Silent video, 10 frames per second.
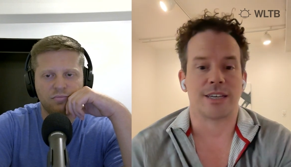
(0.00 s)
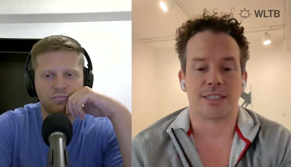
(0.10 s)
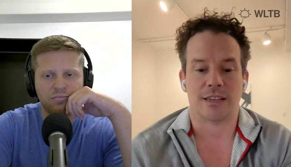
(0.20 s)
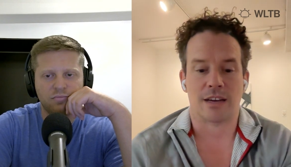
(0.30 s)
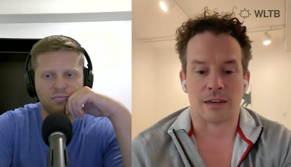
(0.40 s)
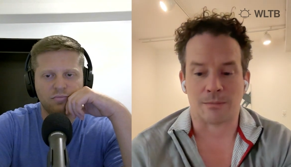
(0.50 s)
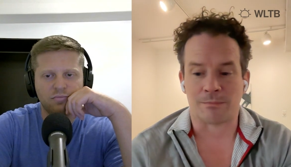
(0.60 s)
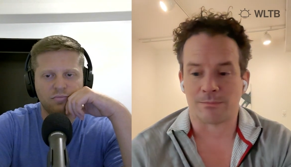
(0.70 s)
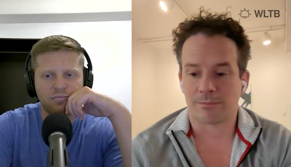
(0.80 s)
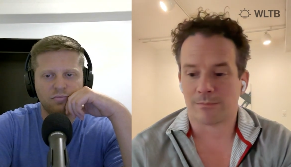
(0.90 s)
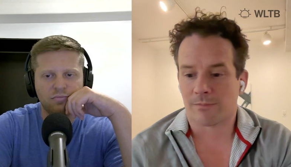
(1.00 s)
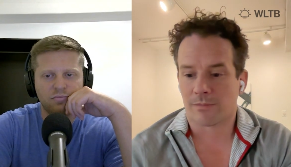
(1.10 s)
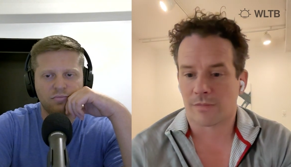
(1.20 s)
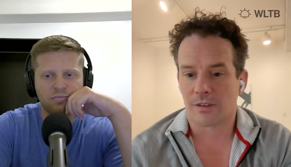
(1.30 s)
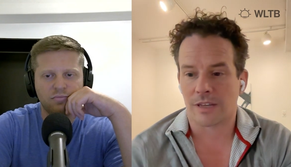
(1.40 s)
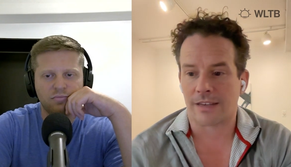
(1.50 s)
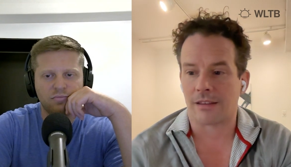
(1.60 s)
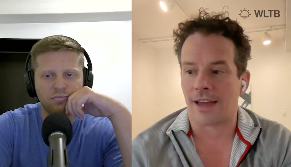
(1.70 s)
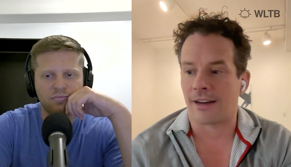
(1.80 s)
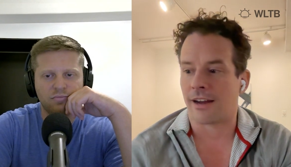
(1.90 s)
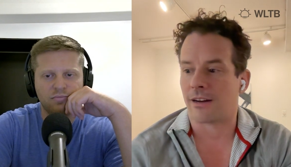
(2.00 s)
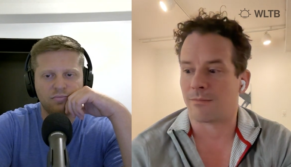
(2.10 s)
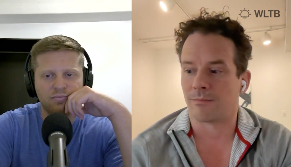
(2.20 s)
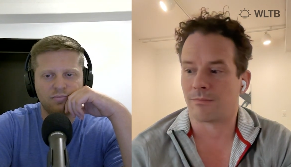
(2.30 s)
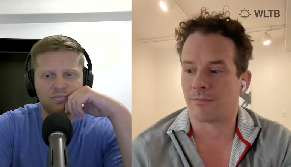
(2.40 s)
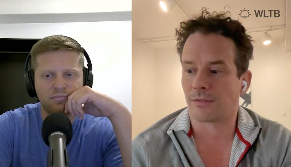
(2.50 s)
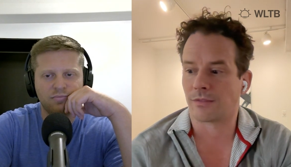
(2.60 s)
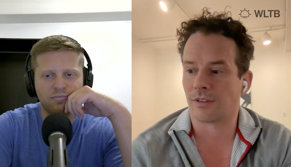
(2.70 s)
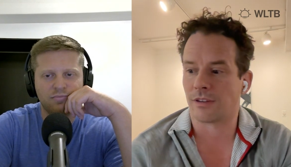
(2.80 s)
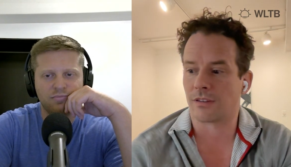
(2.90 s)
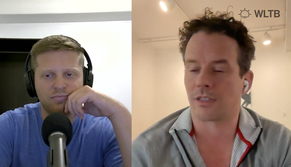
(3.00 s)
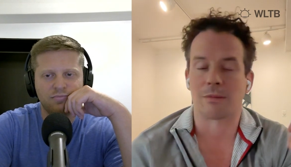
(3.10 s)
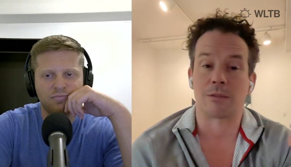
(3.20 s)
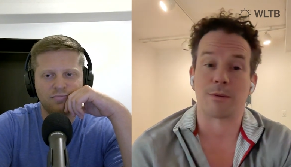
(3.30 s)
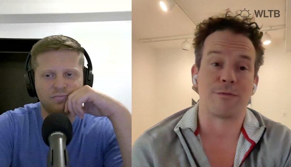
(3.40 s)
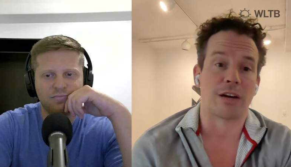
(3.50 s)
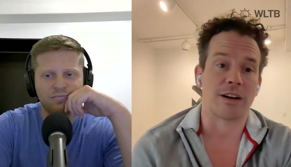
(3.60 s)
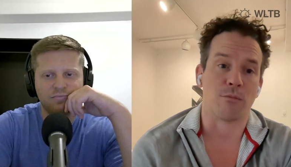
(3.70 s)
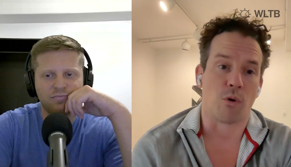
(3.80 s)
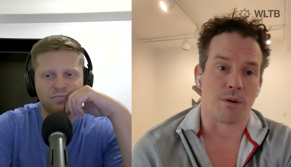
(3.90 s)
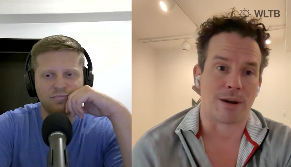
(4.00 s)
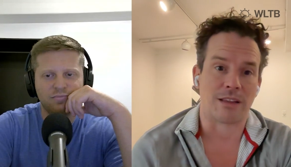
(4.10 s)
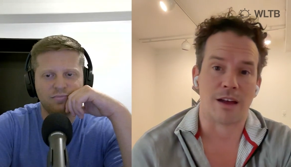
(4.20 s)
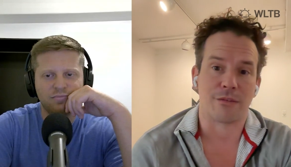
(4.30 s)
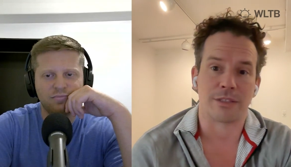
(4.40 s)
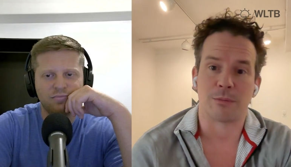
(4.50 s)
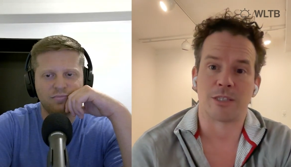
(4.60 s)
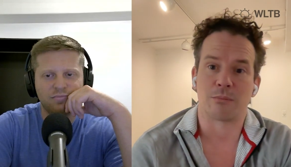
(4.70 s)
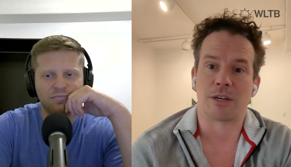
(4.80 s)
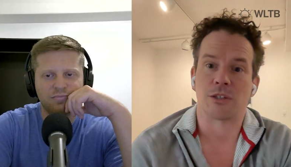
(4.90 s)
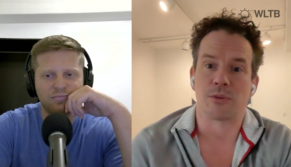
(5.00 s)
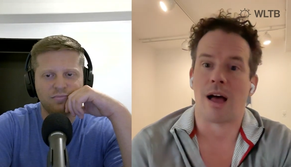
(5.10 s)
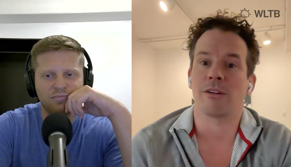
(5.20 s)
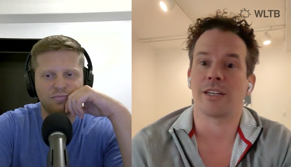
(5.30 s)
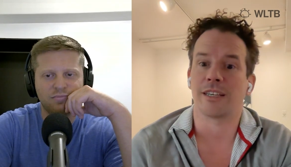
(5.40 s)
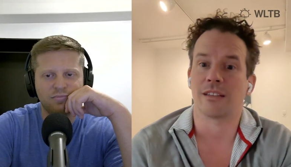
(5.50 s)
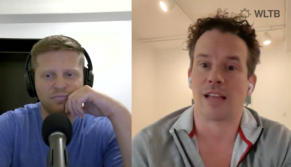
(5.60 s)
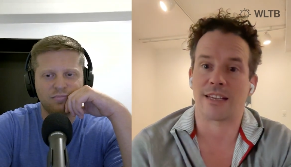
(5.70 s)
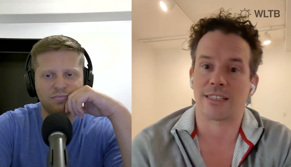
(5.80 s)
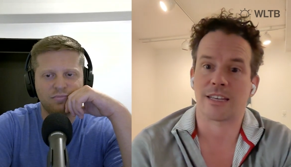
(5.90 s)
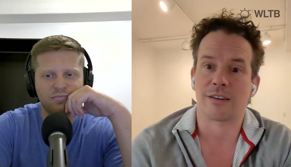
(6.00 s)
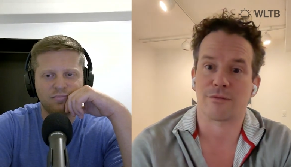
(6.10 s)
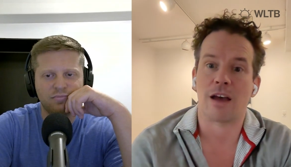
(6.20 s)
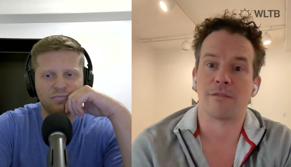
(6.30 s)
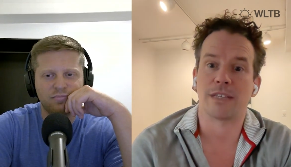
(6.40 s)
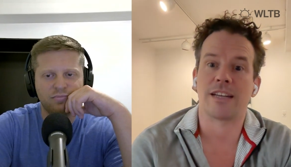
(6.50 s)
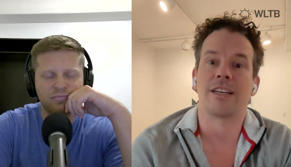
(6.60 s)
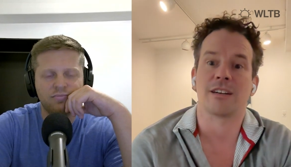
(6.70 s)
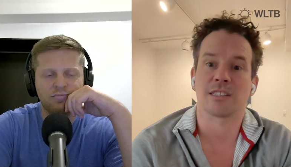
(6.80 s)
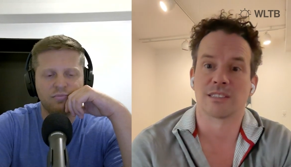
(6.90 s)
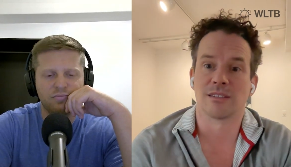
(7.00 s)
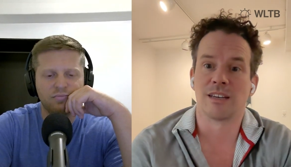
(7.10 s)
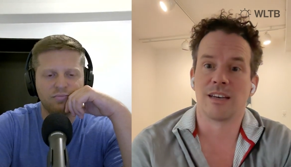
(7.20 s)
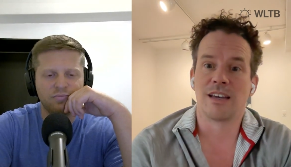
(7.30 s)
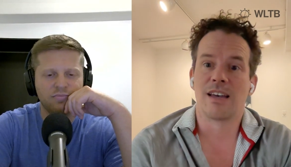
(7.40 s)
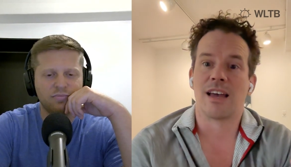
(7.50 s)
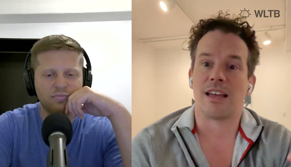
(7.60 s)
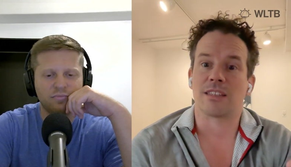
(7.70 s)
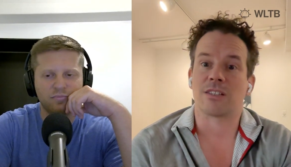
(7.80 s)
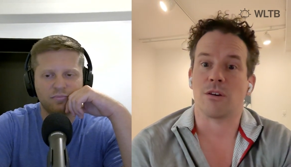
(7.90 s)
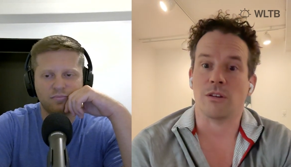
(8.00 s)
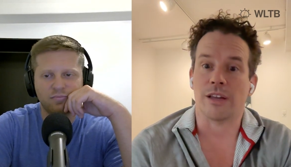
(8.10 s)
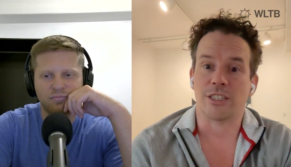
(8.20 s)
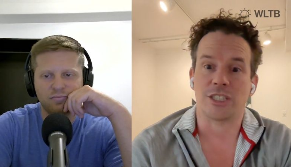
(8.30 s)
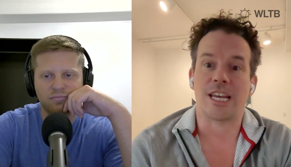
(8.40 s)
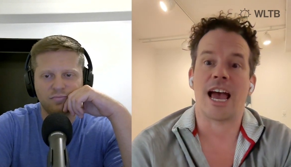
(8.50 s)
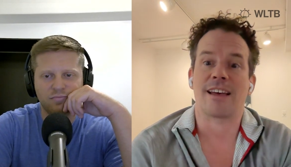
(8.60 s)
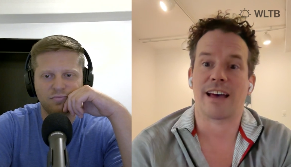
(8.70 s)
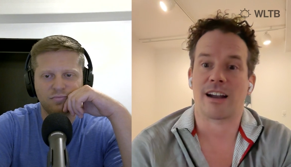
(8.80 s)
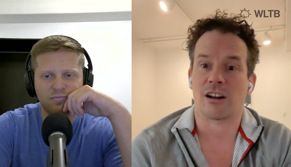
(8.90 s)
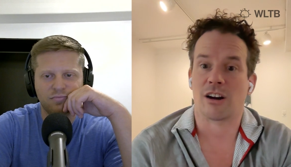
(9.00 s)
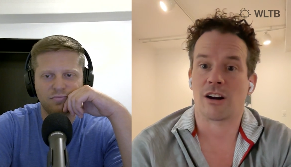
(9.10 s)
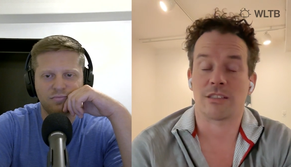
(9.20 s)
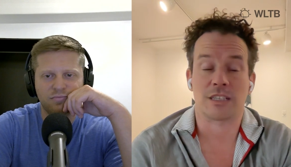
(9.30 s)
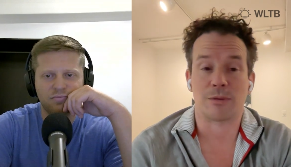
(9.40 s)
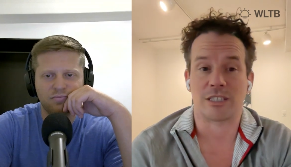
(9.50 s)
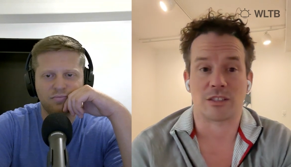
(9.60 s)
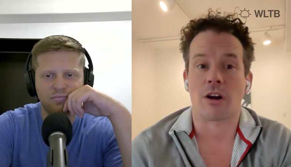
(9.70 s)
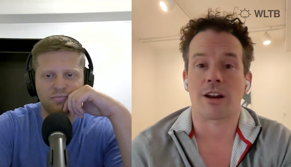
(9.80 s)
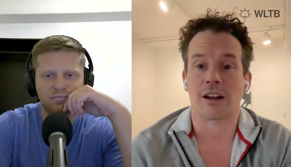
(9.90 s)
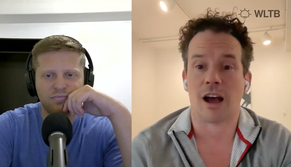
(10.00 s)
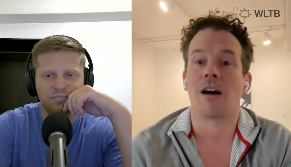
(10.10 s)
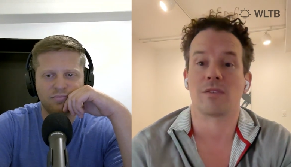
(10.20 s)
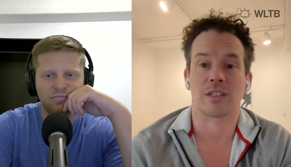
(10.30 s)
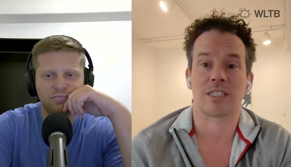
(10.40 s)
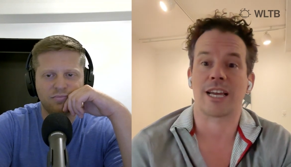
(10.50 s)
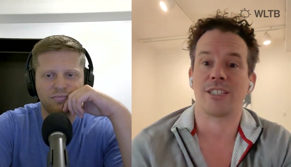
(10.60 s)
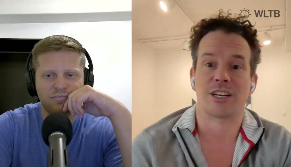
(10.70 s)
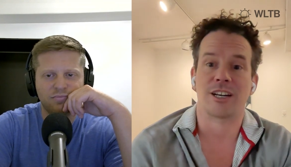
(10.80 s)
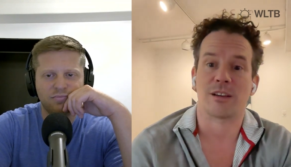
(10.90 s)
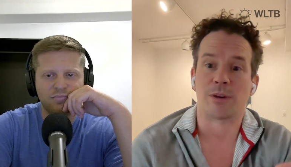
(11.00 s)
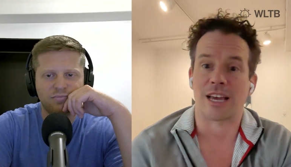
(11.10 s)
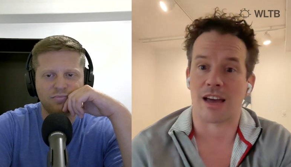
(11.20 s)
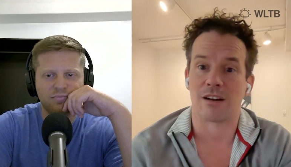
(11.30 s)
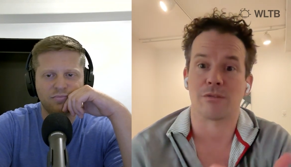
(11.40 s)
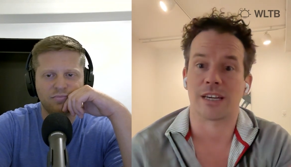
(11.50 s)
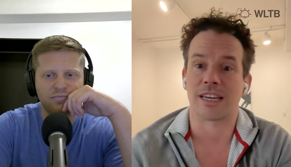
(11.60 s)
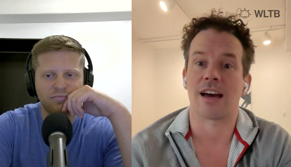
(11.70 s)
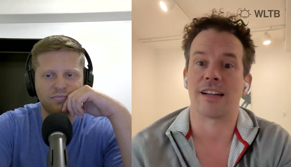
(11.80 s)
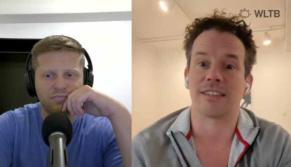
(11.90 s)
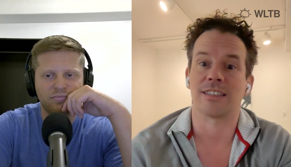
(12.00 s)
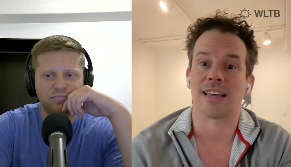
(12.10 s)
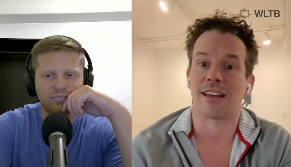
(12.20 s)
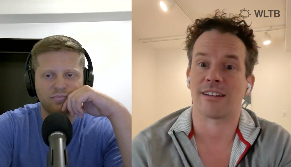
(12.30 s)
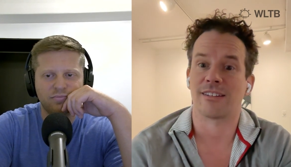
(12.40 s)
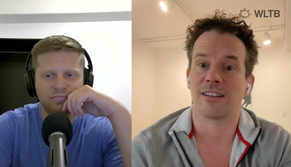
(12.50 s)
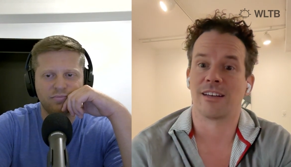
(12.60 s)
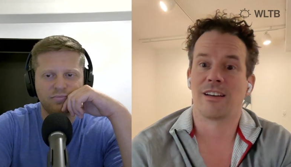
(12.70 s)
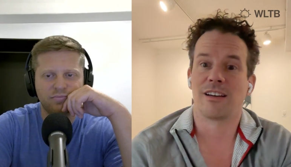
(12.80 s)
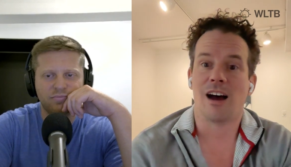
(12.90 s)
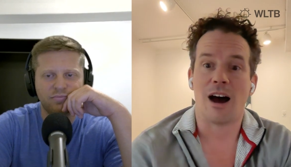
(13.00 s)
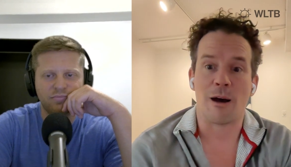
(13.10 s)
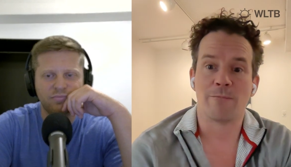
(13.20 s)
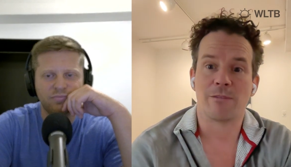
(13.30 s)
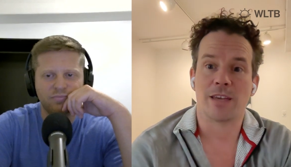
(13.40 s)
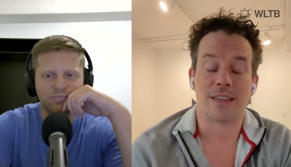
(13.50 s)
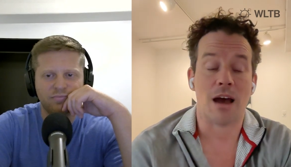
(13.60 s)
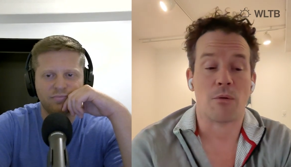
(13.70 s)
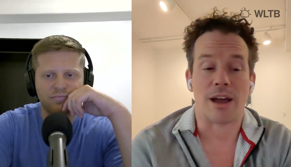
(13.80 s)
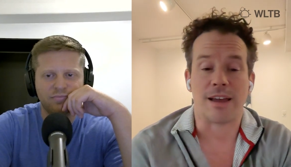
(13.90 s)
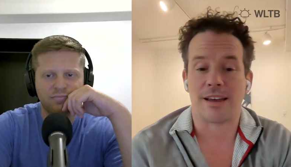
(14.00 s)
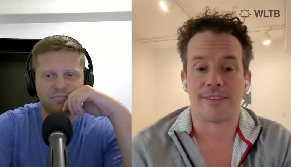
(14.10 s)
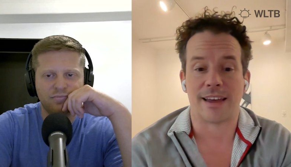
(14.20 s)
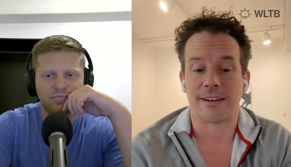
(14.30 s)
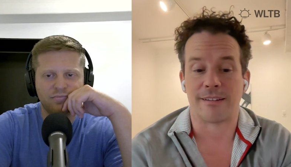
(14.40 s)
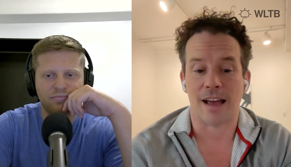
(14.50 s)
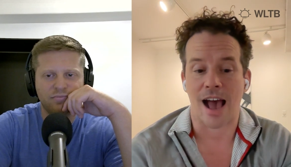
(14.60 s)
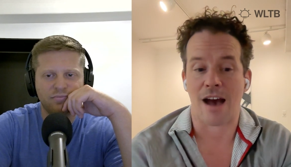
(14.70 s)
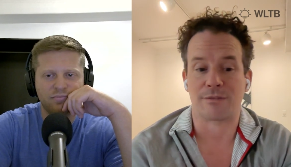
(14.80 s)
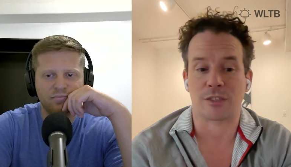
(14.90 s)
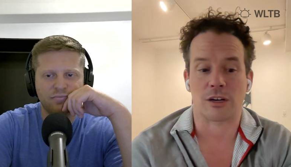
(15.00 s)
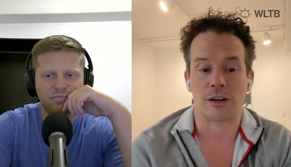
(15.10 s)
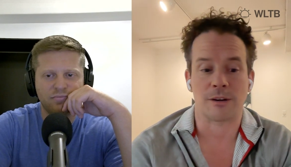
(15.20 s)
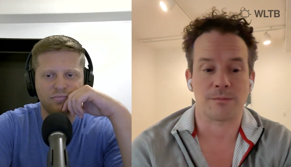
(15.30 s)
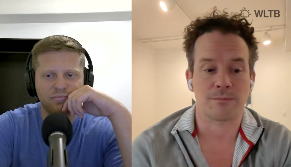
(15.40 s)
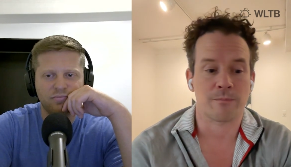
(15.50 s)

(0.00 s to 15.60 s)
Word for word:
Speaker 1: this um, like line item, something that's been very important in my life has been spirituality in the last like five, ten years. Mm. And so like she had that on hers, and we started a conversation, and we kind of like got into that uh, it that way. And then after